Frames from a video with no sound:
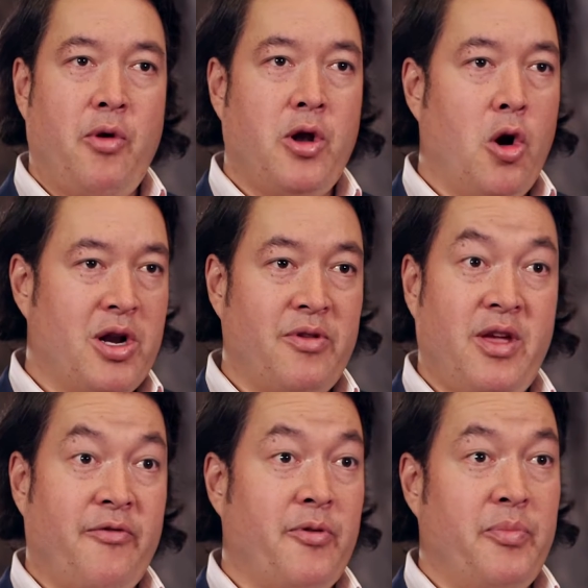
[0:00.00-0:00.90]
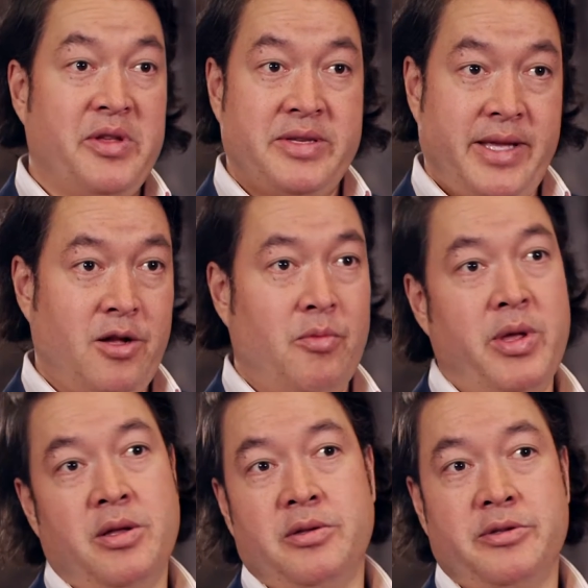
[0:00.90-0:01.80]
would own everything from the steel
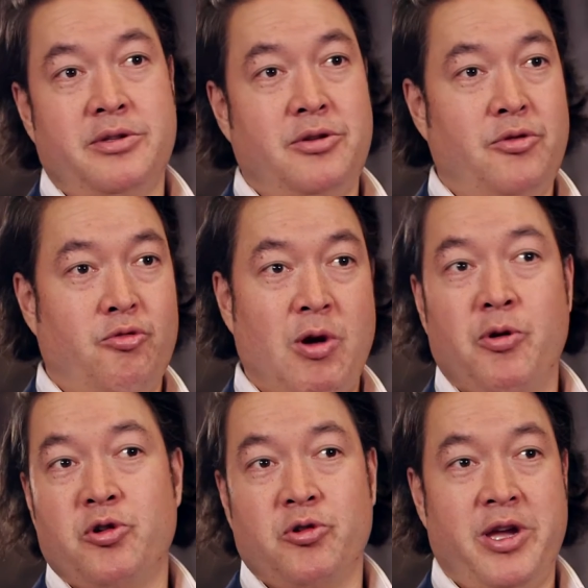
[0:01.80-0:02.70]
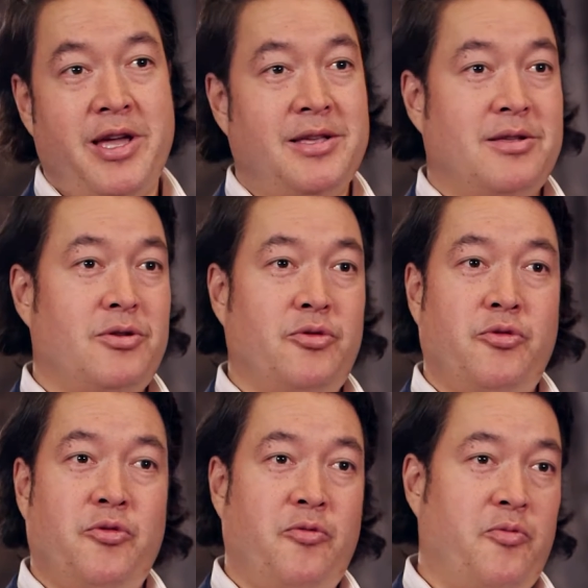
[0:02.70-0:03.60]
mills to the rubber trees
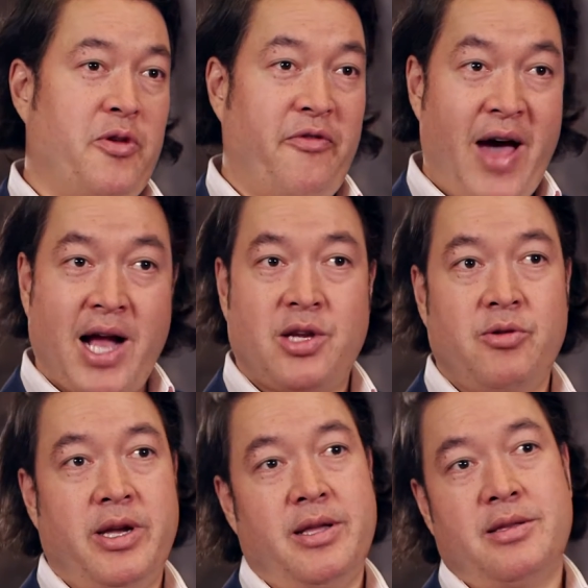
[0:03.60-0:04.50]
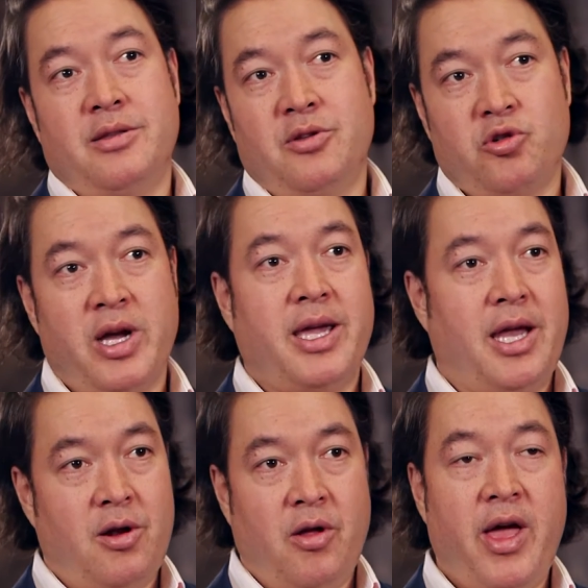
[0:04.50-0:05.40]
to the factory to the
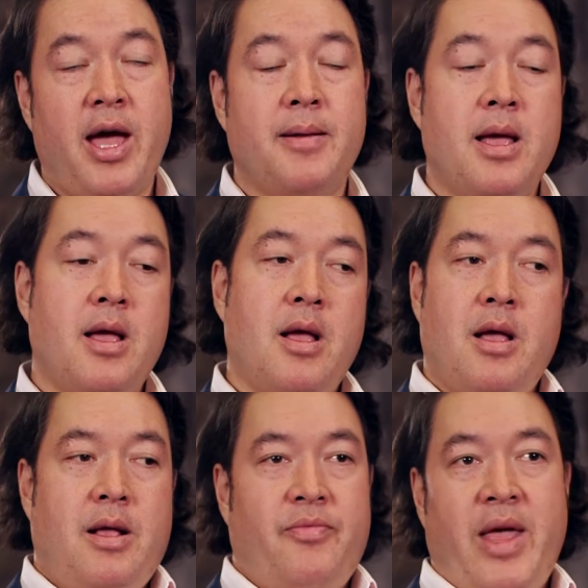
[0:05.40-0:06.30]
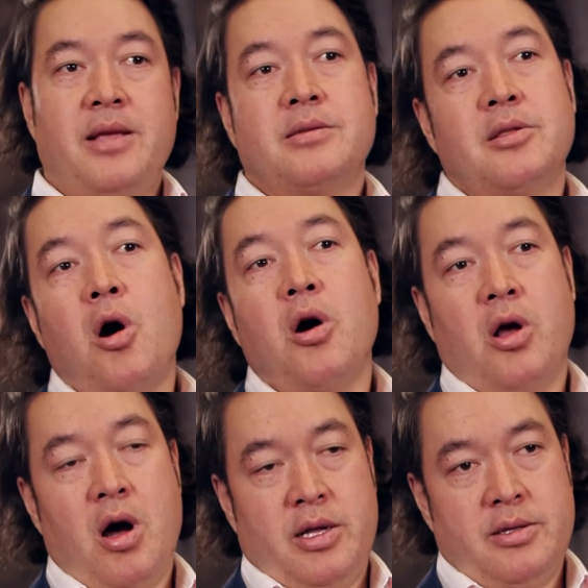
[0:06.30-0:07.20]
trucking and all that. That is long
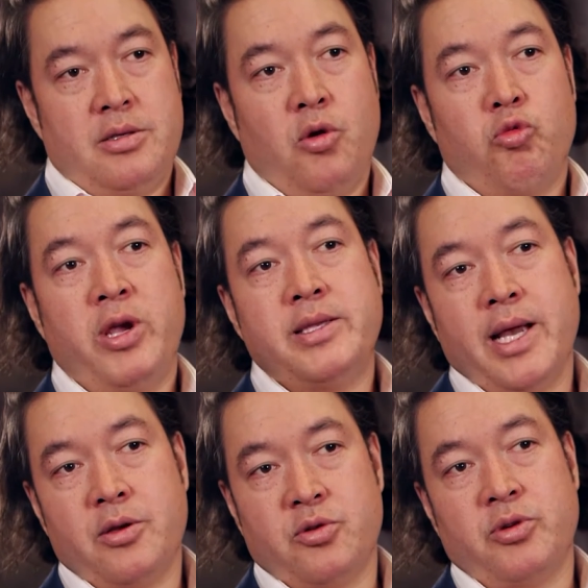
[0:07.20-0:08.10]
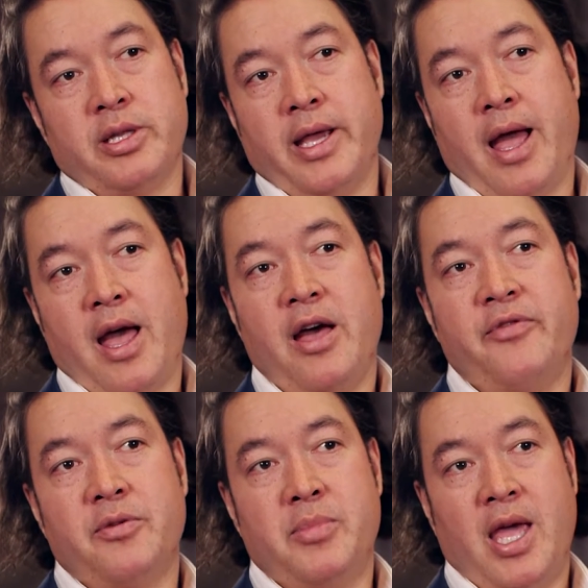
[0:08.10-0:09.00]
gone. So retailers really have
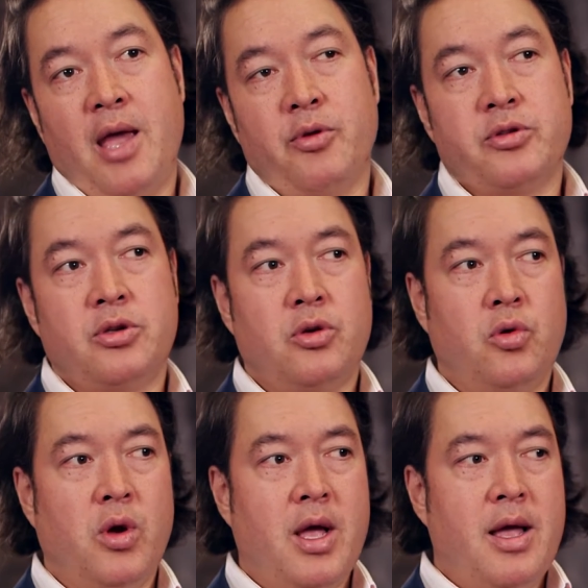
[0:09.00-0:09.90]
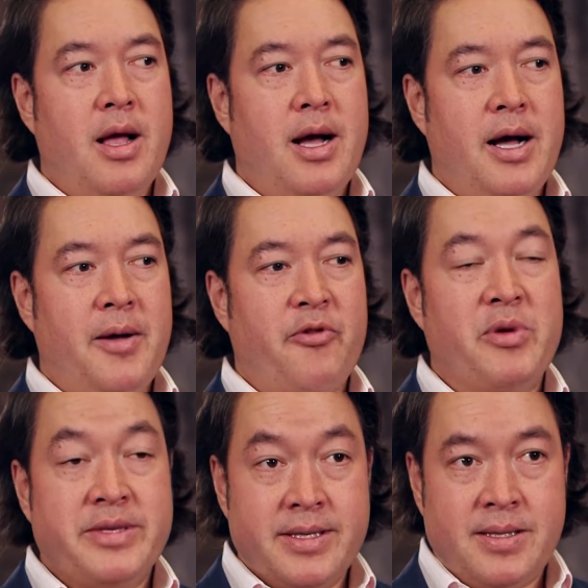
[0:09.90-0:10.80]
to be able to, from
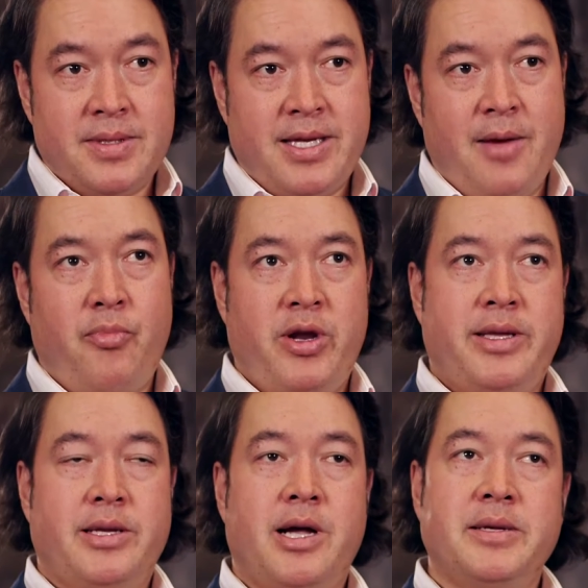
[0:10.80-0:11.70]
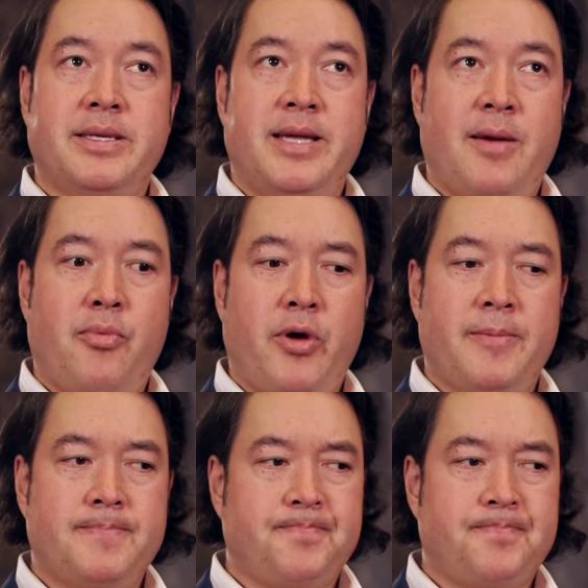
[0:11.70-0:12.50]
a system standpoint, a technology standpoint,